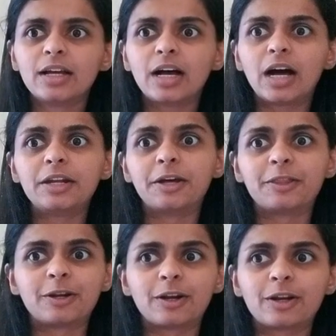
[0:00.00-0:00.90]

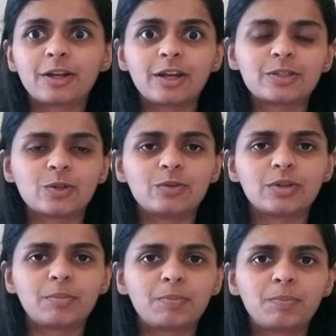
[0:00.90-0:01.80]
another sort of
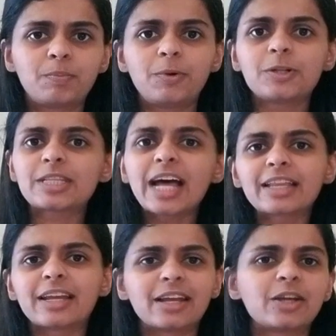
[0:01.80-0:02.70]
a
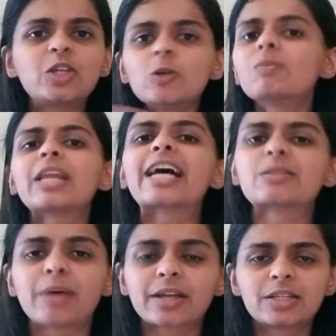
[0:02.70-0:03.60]
personality, a human
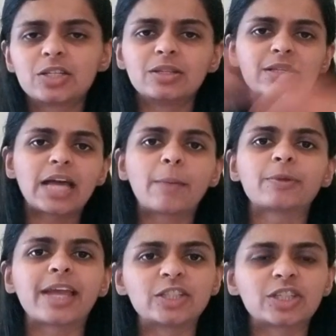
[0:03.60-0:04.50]
aspect to this
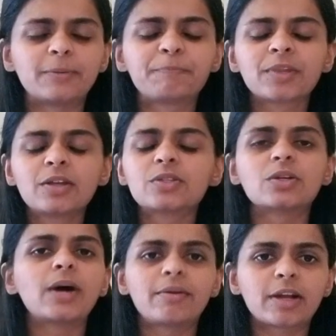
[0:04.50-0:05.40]
application.
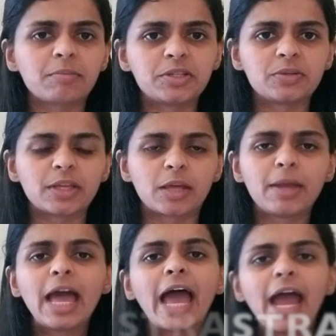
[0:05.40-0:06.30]
So I recommend doing them.
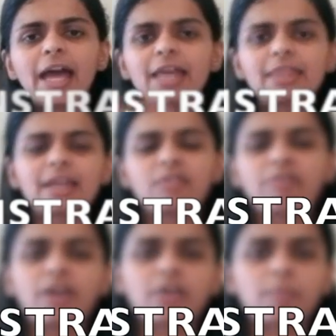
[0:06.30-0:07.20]
And then the
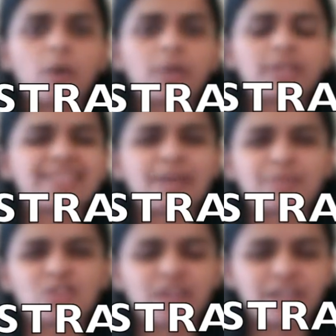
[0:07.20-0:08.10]
final component is
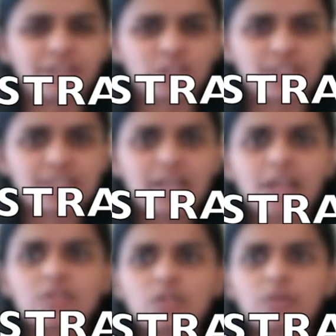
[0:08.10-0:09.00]
demonstrated interest.
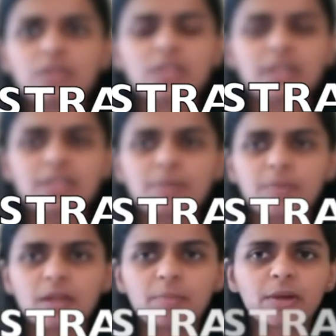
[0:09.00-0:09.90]
So this ends up
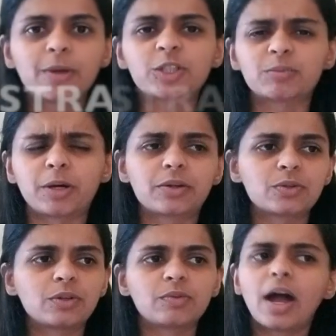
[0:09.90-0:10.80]
being a big question mark,
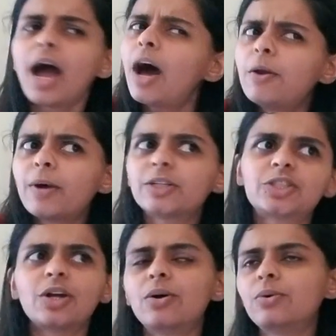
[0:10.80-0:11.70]
sort of a how do I
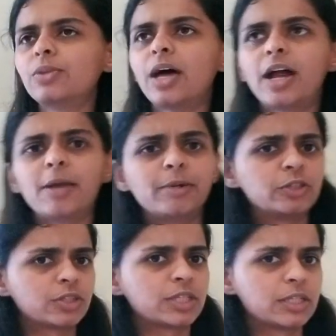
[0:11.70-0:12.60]
show that I'm
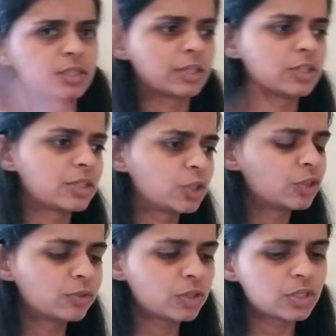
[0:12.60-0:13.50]
interested in such and such
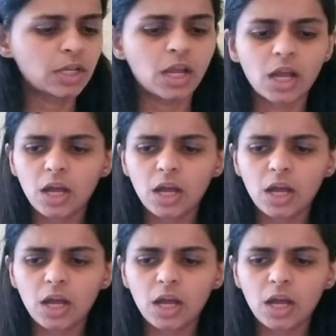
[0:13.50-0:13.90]
university?